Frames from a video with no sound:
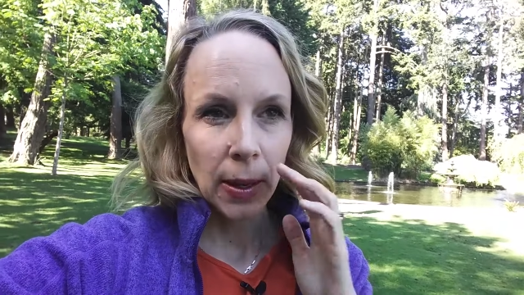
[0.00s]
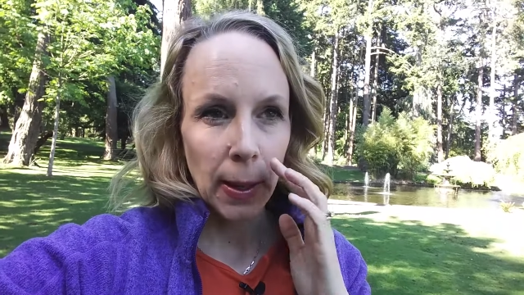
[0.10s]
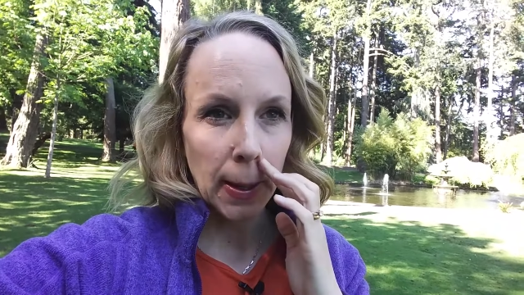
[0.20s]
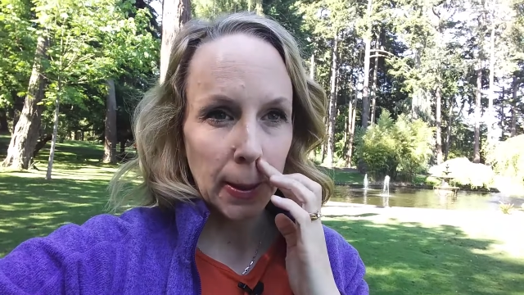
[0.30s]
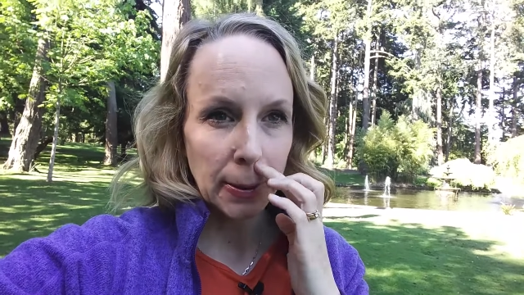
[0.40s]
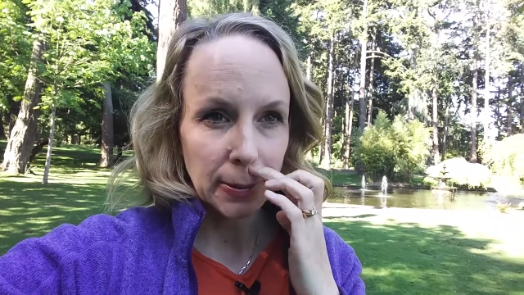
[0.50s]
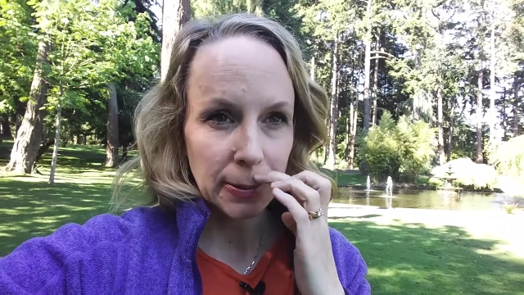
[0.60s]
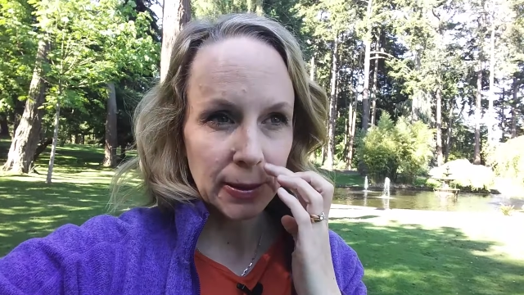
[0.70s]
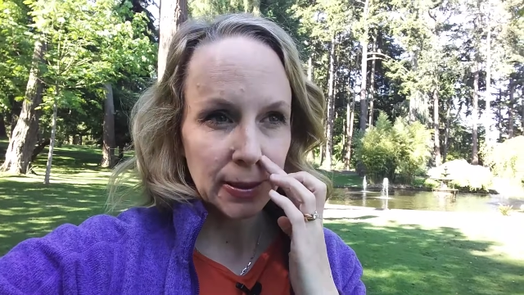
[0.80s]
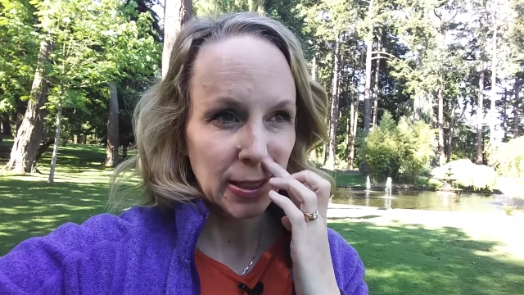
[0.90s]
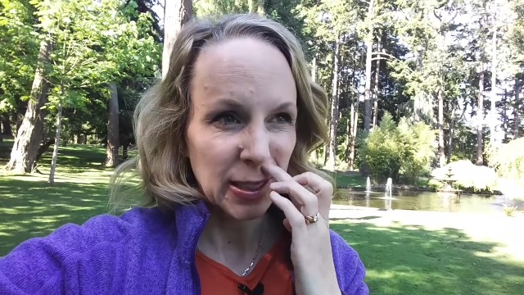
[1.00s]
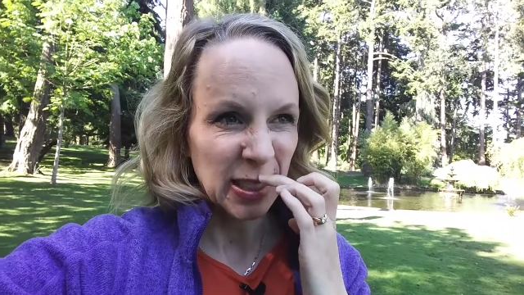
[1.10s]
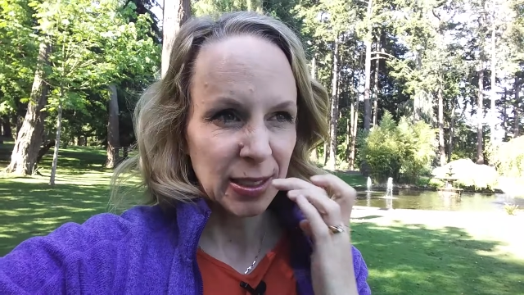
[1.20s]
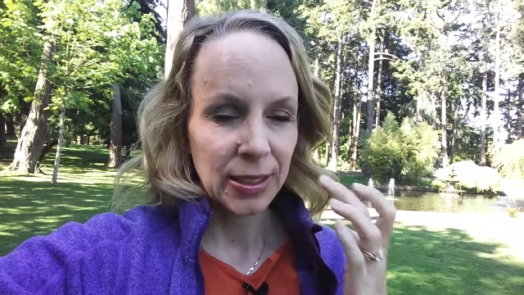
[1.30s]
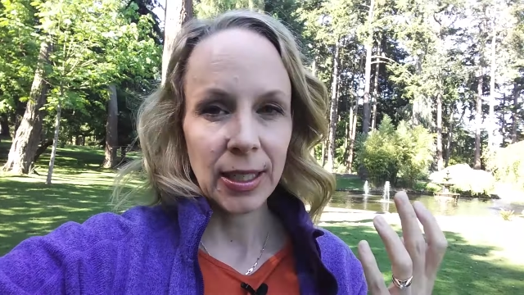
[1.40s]
and
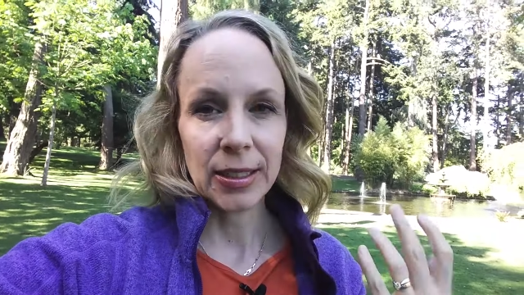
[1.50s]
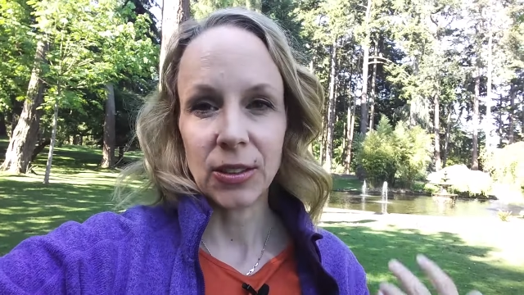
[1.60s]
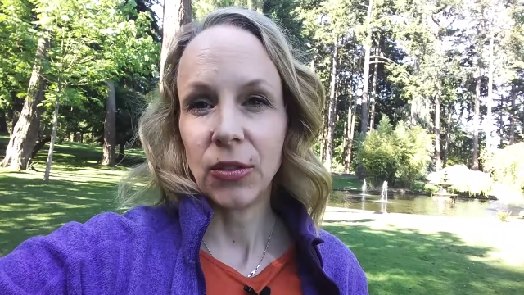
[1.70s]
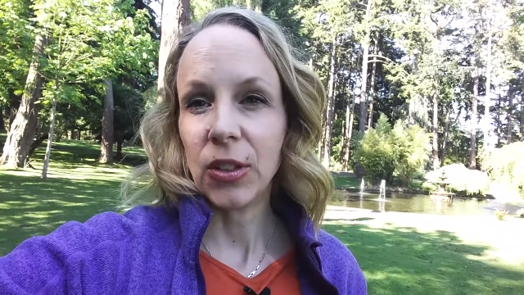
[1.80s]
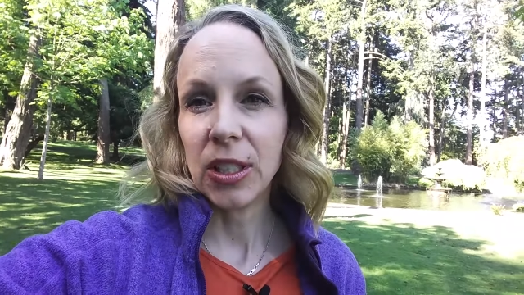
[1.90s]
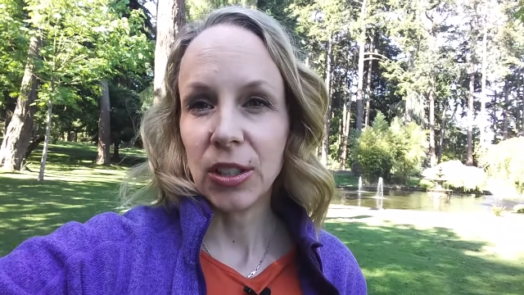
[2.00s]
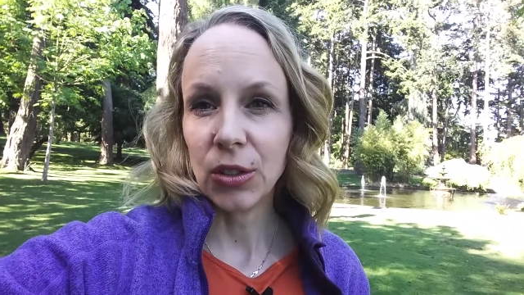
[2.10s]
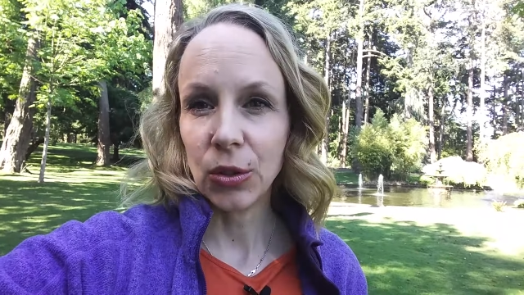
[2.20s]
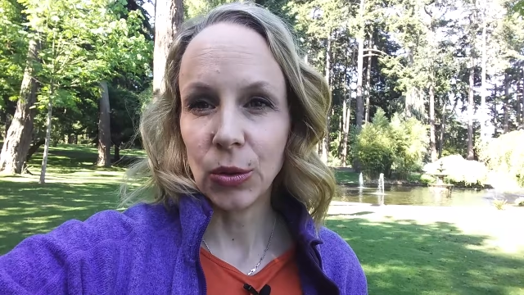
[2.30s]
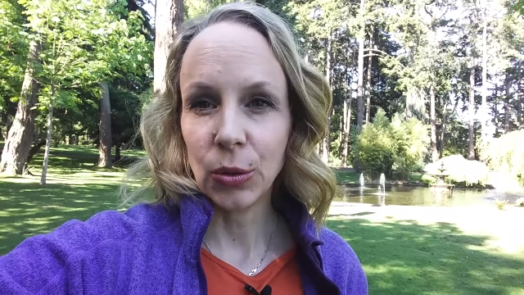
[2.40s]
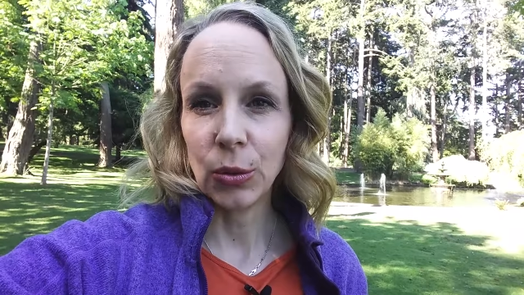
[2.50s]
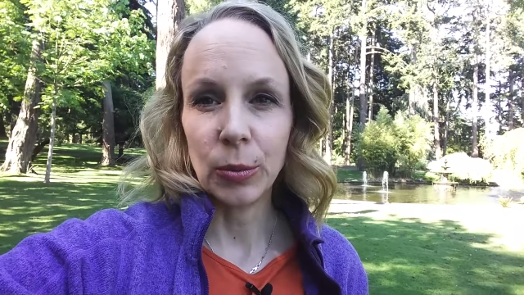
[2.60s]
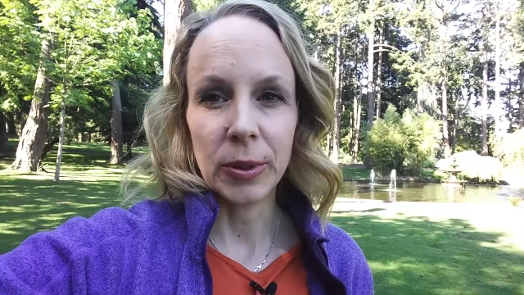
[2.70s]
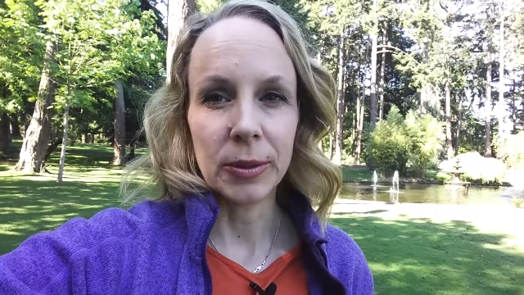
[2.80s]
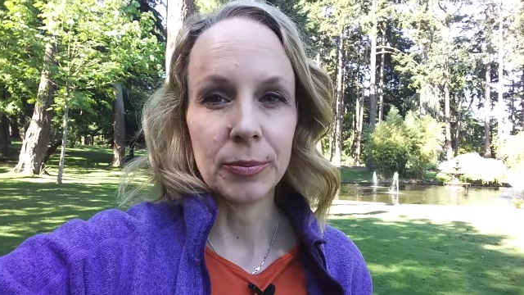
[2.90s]
uh, has a feeding
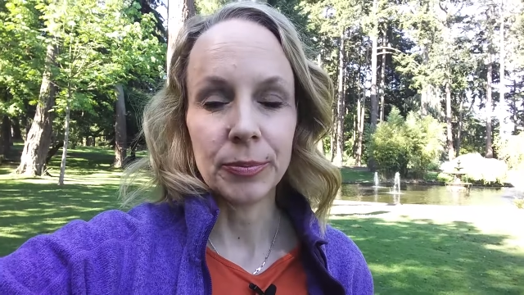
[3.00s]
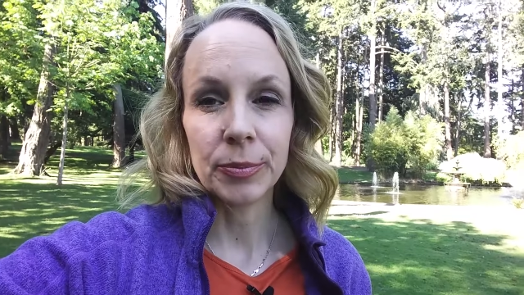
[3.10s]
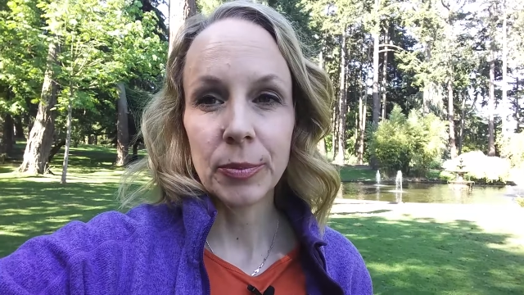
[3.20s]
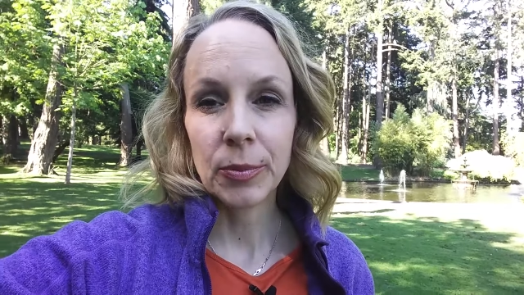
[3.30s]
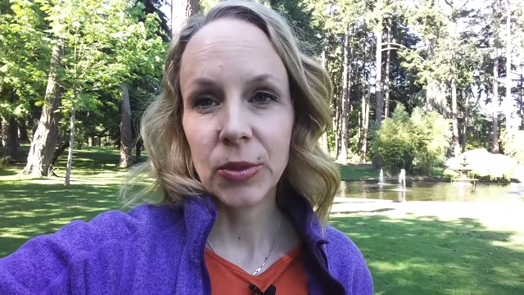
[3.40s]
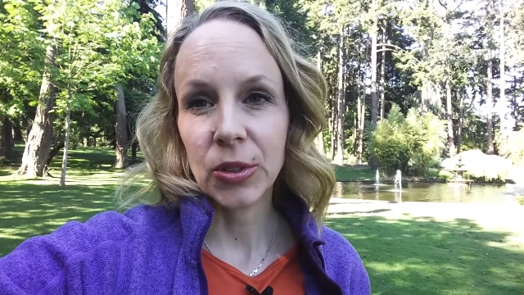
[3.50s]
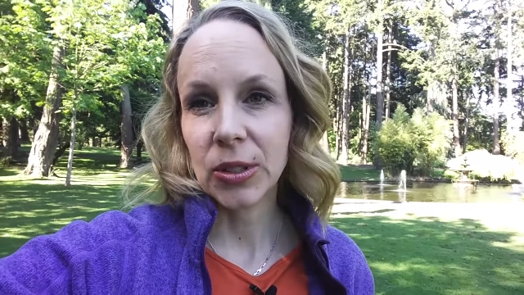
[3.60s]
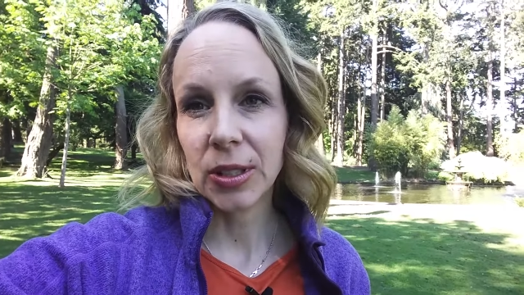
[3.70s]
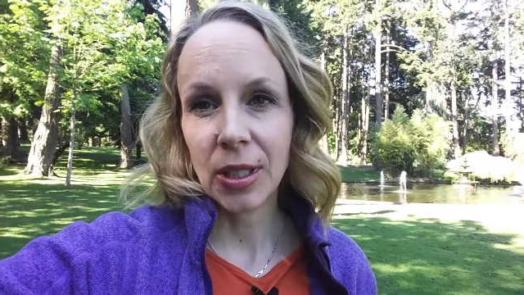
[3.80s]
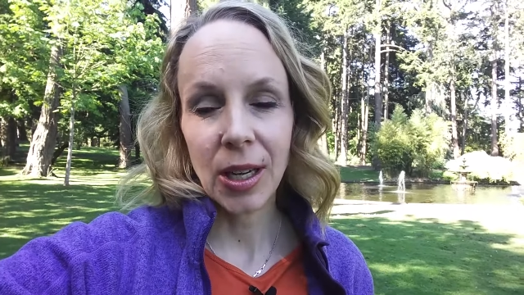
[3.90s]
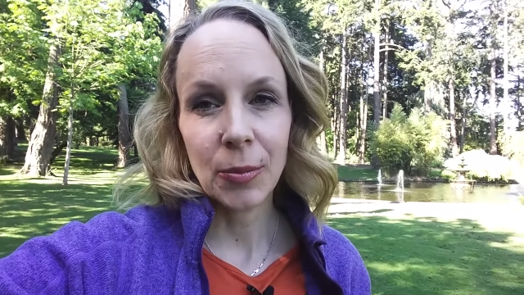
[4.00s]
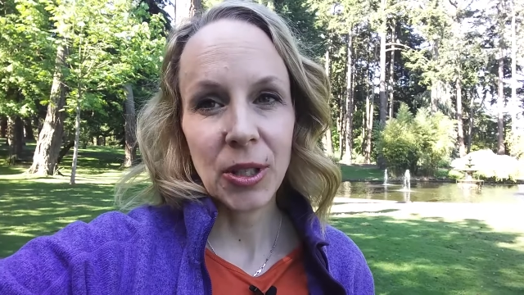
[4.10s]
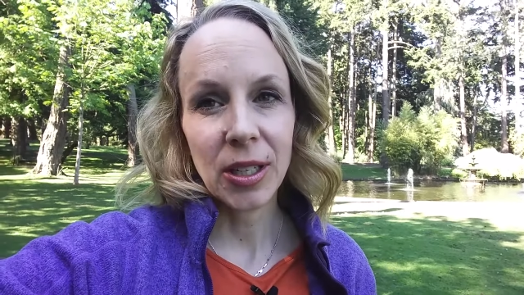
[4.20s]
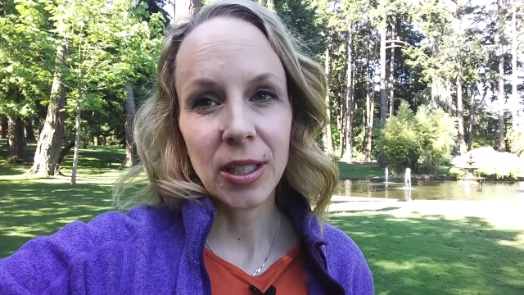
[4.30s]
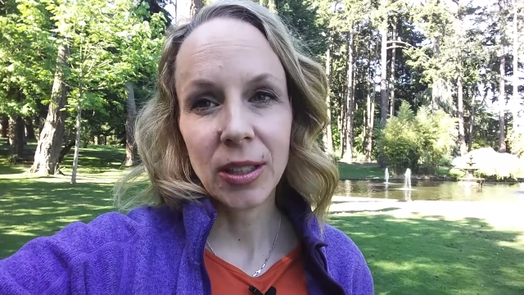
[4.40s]
tube and just, I
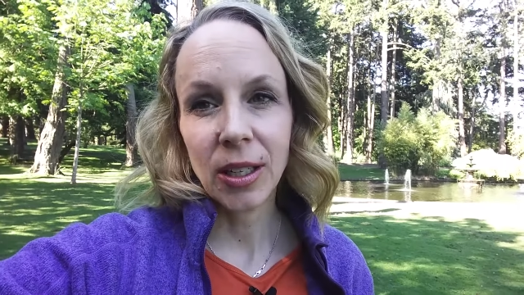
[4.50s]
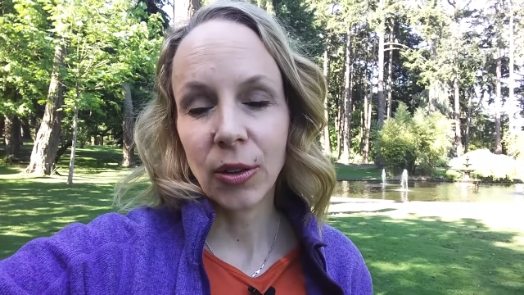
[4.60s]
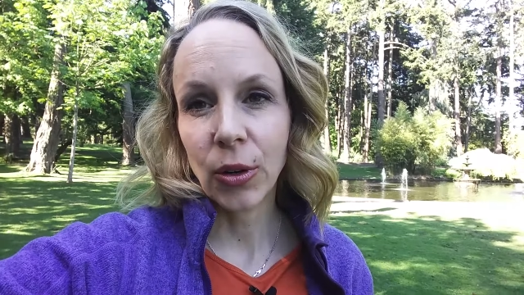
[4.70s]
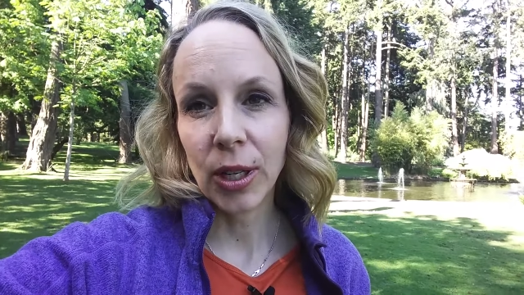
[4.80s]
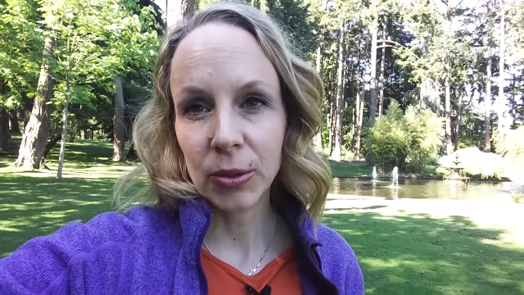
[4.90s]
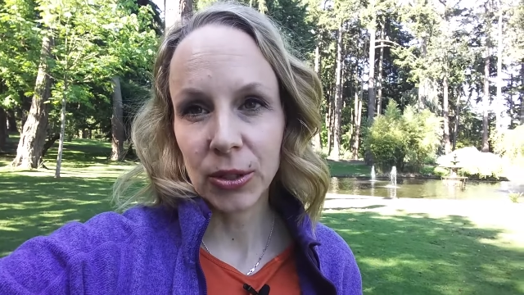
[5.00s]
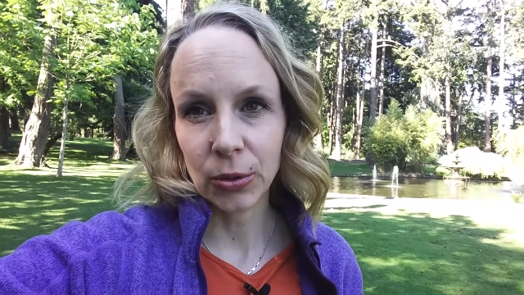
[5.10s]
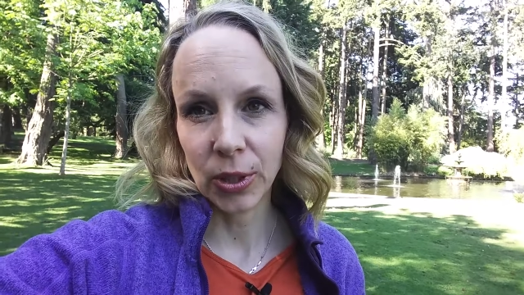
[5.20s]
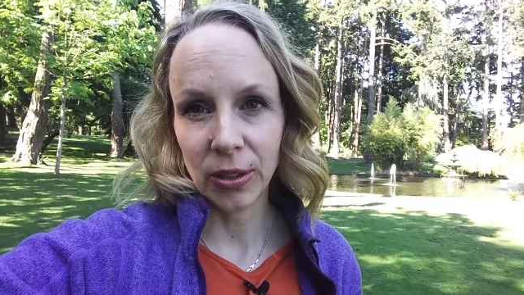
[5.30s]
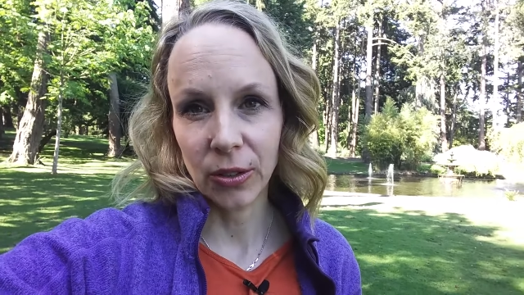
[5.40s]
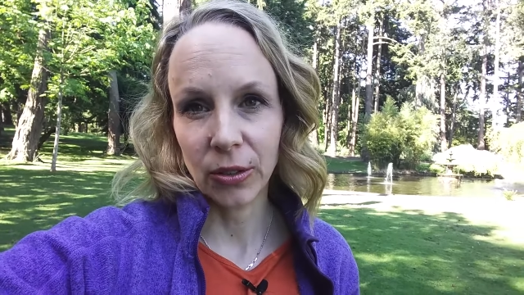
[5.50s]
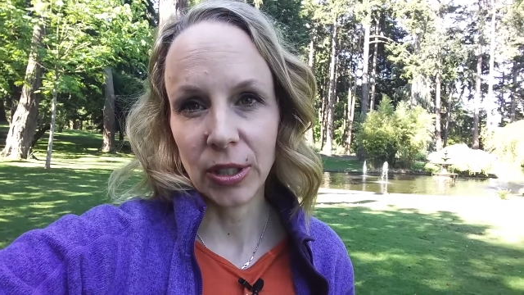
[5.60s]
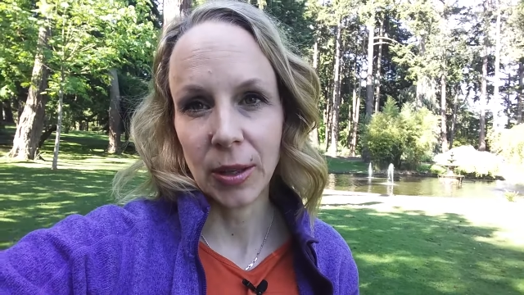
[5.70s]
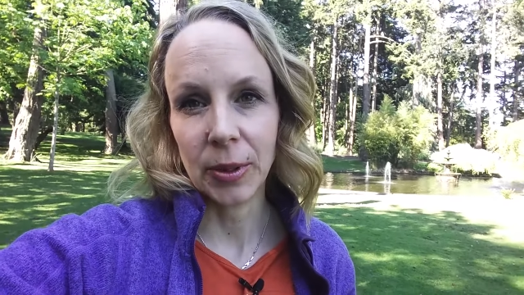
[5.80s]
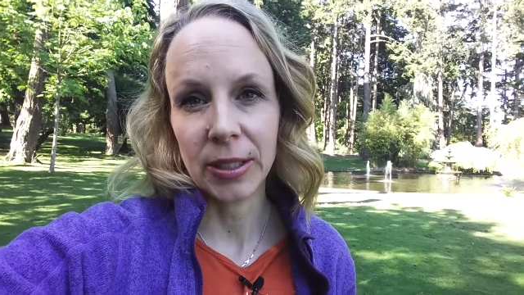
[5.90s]
mean, an incredible story of
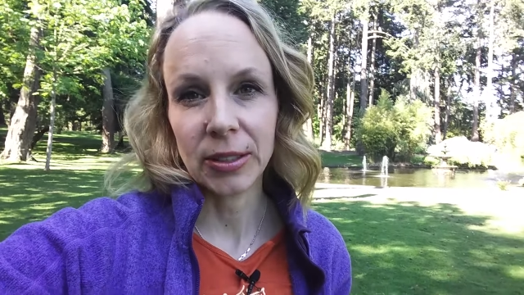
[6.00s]
overcoming.